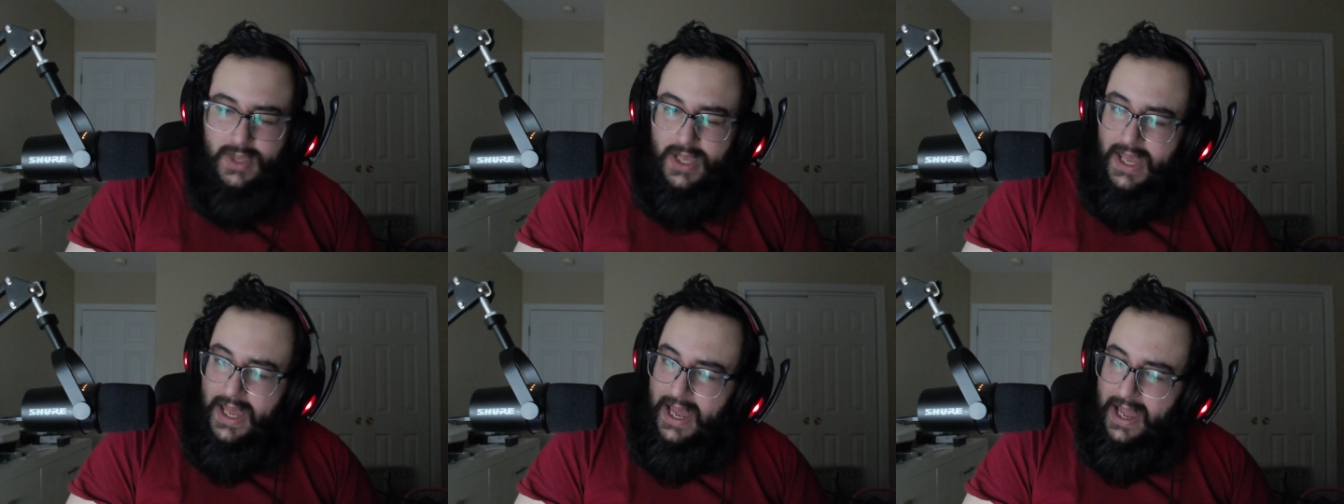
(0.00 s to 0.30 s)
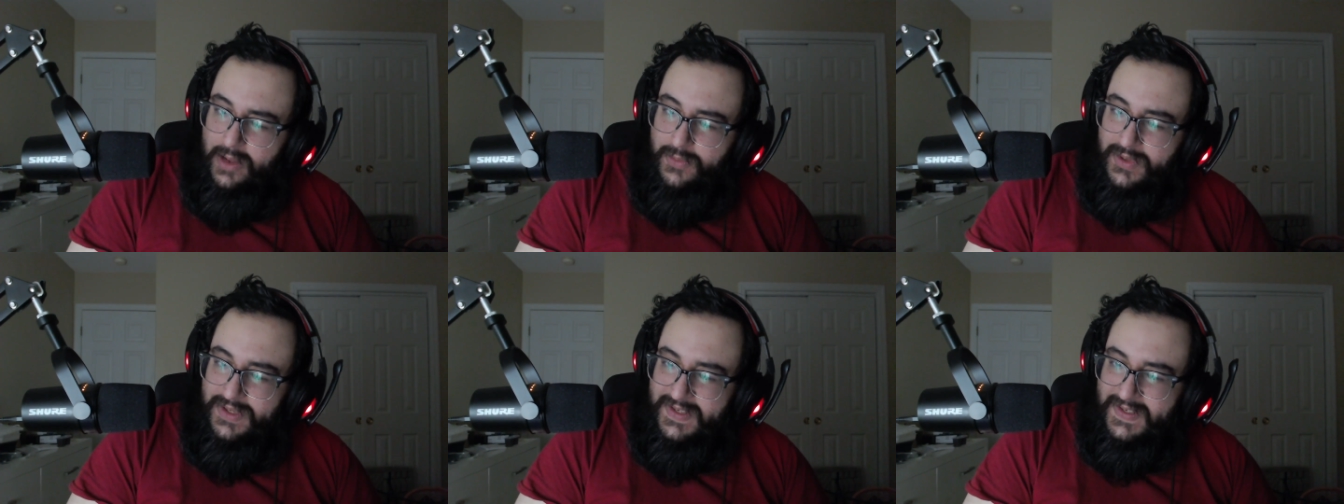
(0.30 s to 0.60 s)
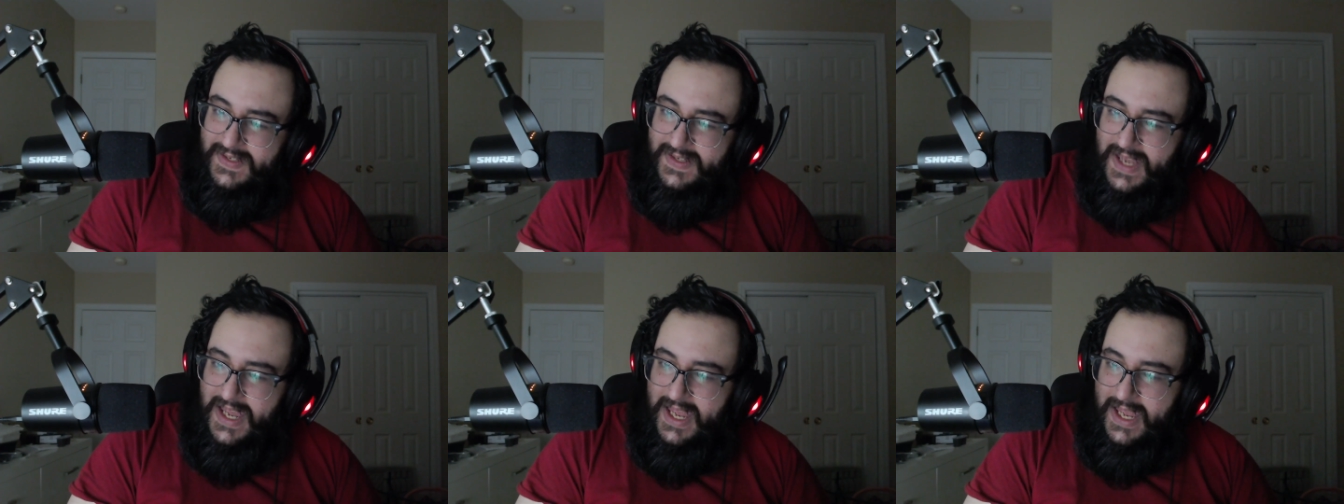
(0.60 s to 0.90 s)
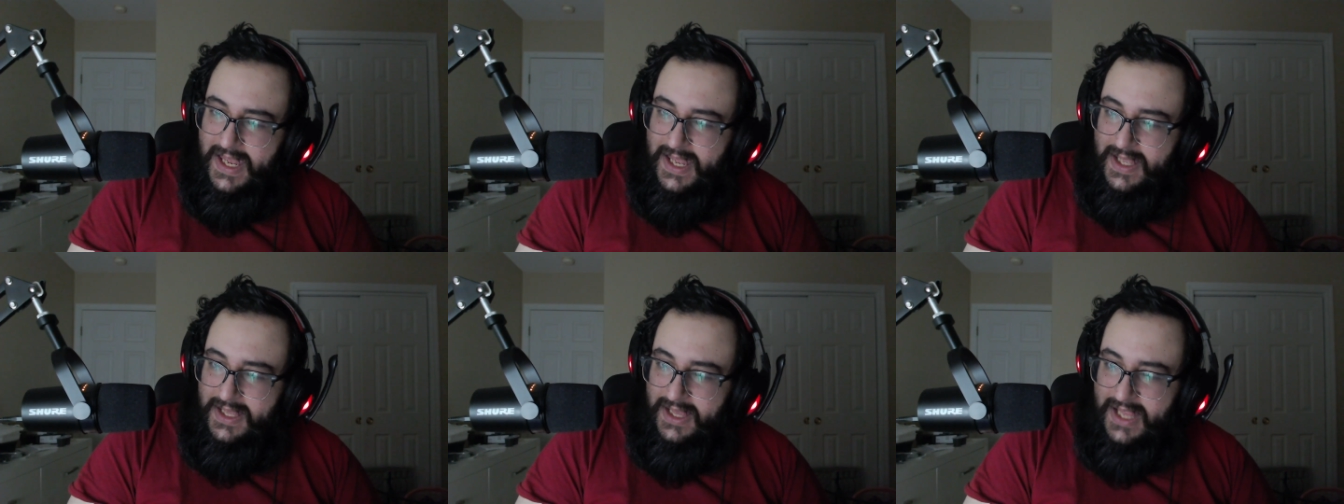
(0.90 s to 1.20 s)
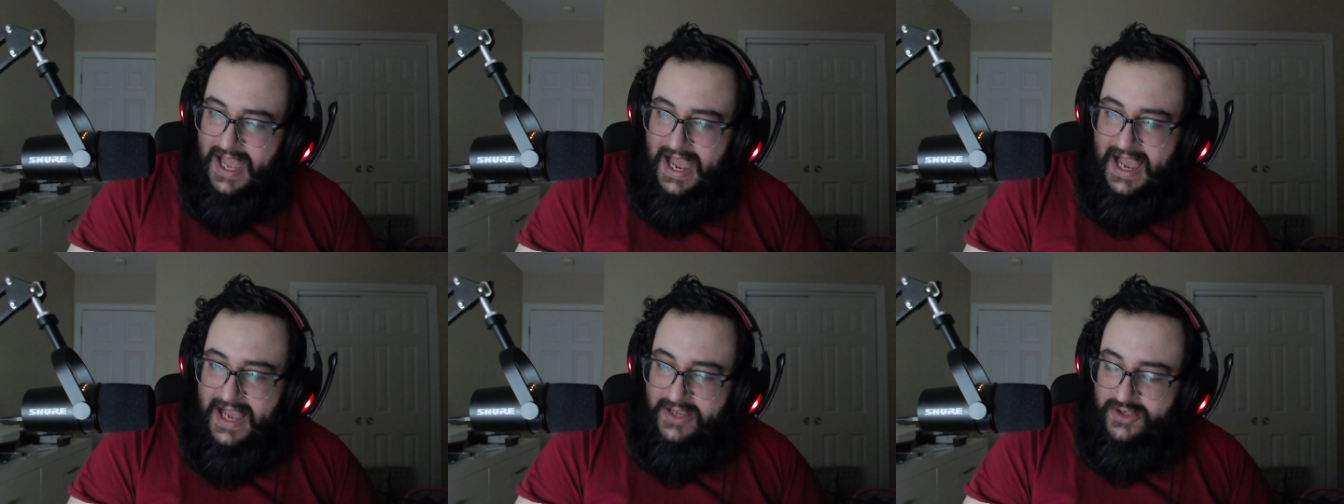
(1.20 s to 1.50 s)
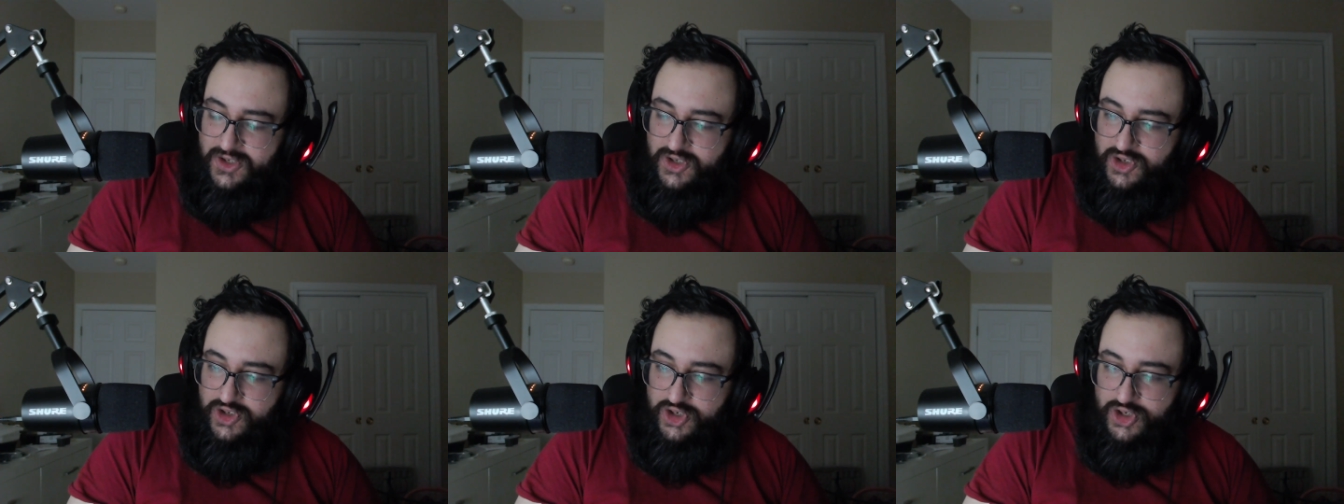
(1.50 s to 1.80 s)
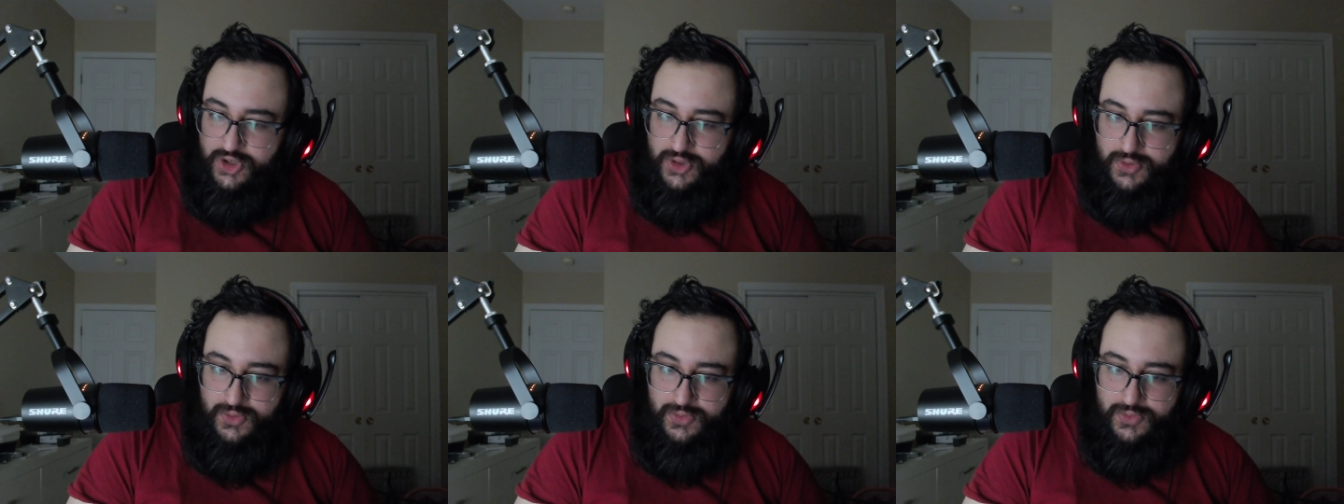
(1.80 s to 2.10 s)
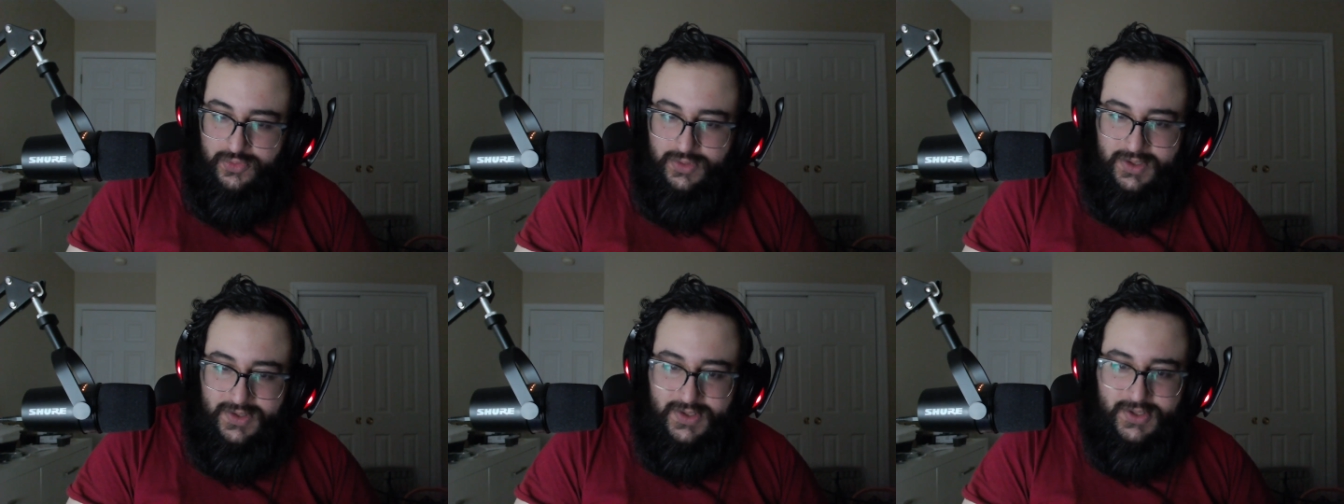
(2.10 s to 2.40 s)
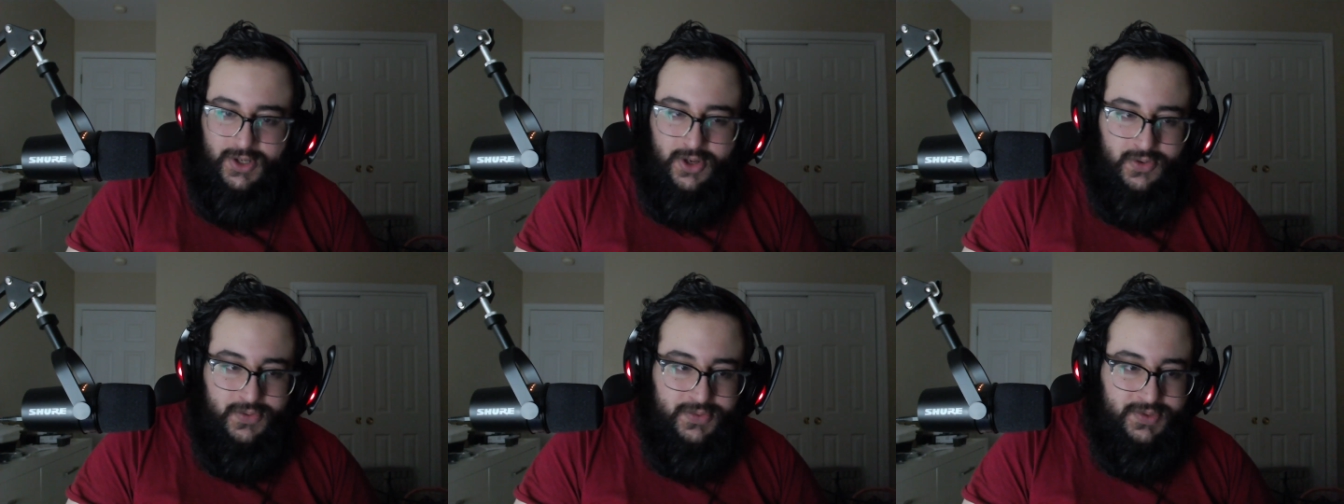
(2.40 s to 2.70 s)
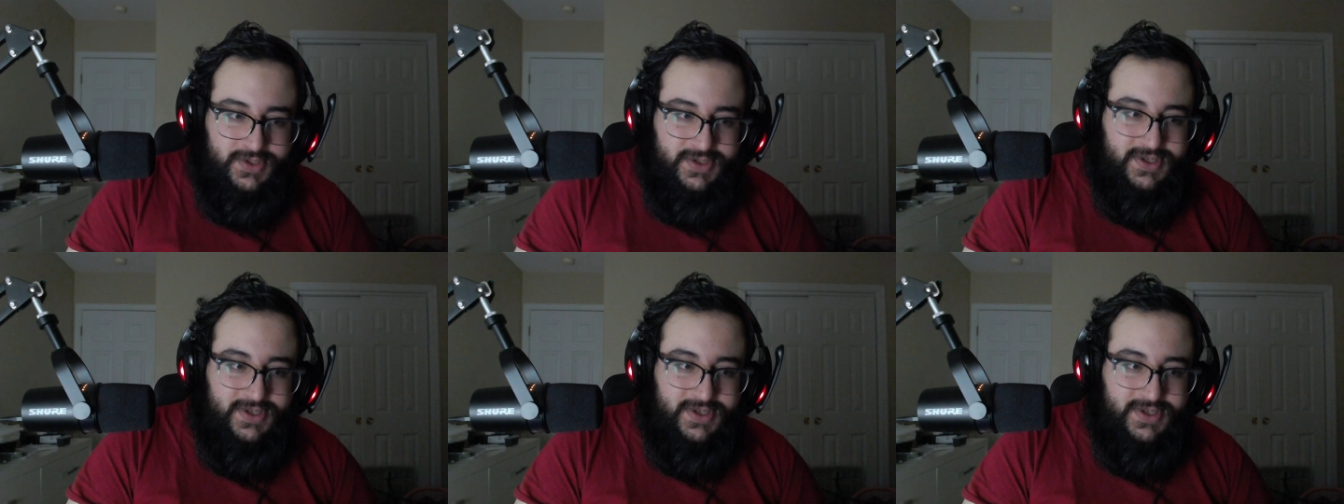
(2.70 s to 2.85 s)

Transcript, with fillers: I would say last June. So it was,